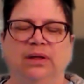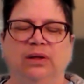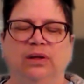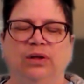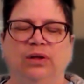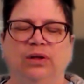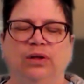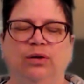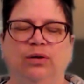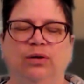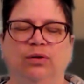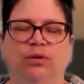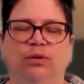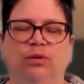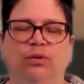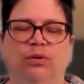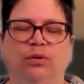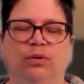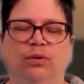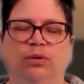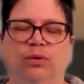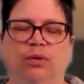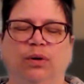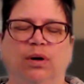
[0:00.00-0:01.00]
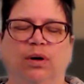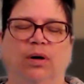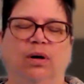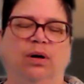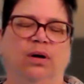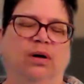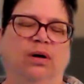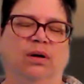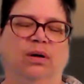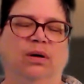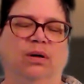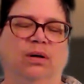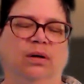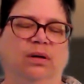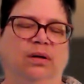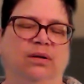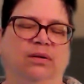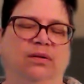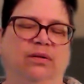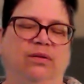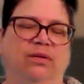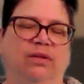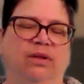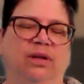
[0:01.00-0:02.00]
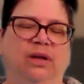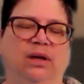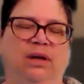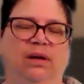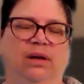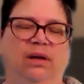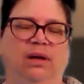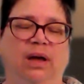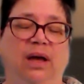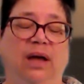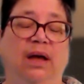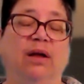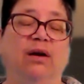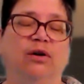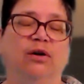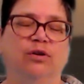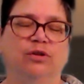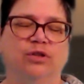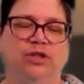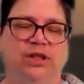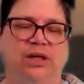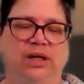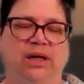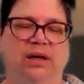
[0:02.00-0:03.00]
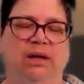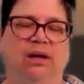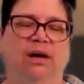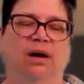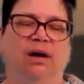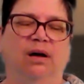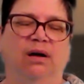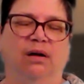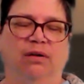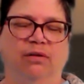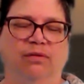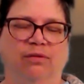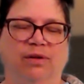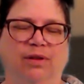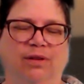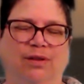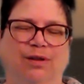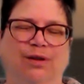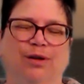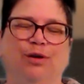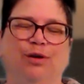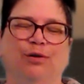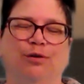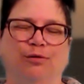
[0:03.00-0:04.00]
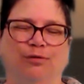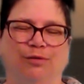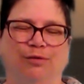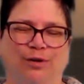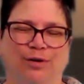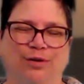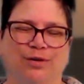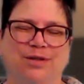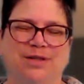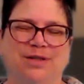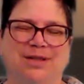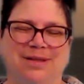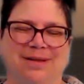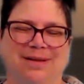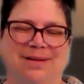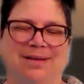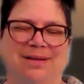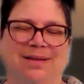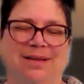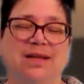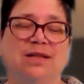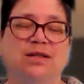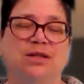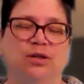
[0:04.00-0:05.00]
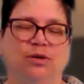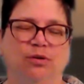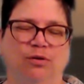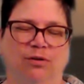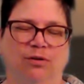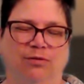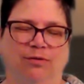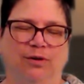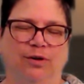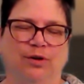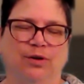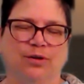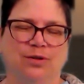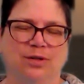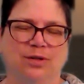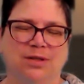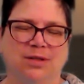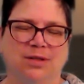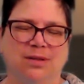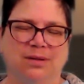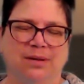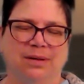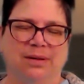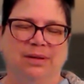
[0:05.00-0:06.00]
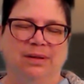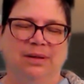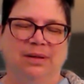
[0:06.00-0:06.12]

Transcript: You who are the energy of the universe, this universe,